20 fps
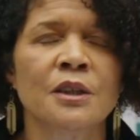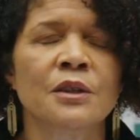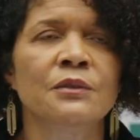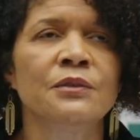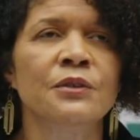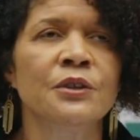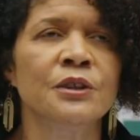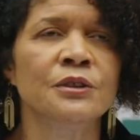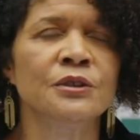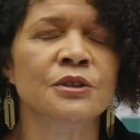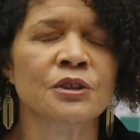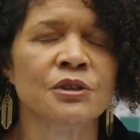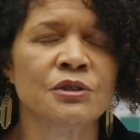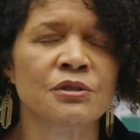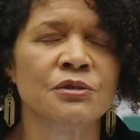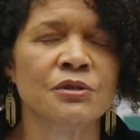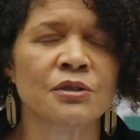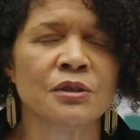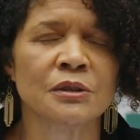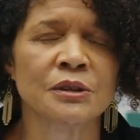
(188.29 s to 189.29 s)
for
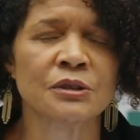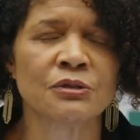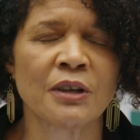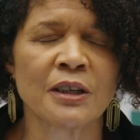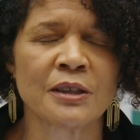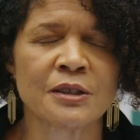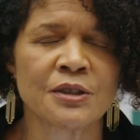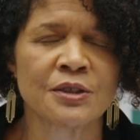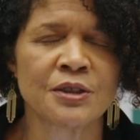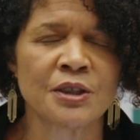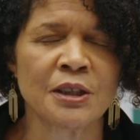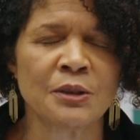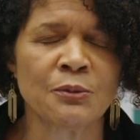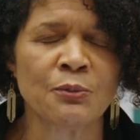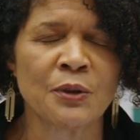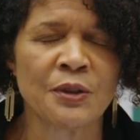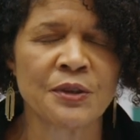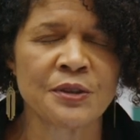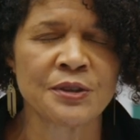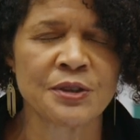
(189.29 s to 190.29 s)
industrial strategy
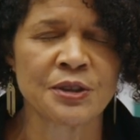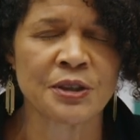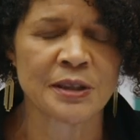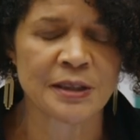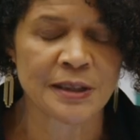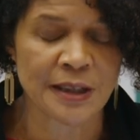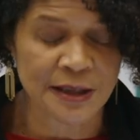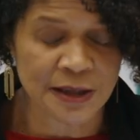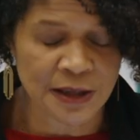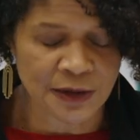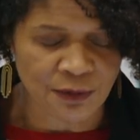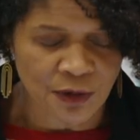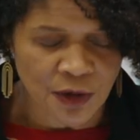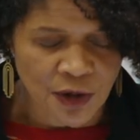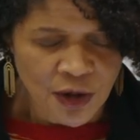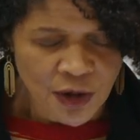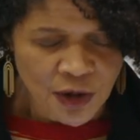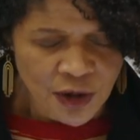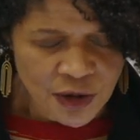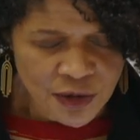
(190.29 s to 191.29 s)
with successive
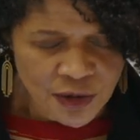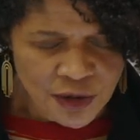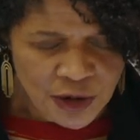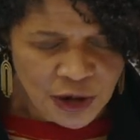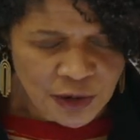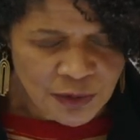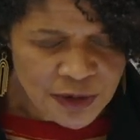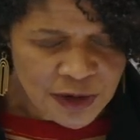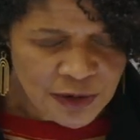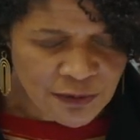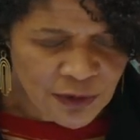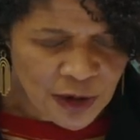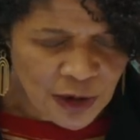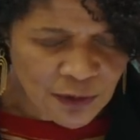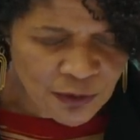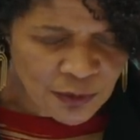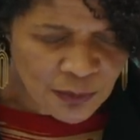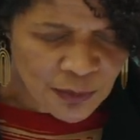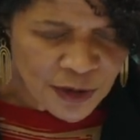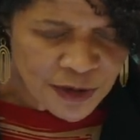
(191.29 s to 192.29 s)
conservative
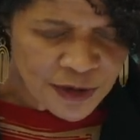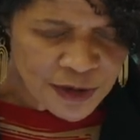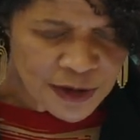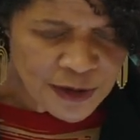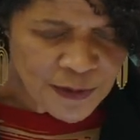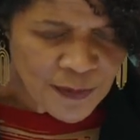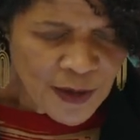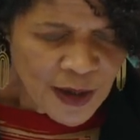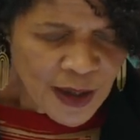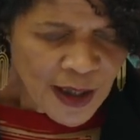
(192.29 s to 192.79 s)
governments.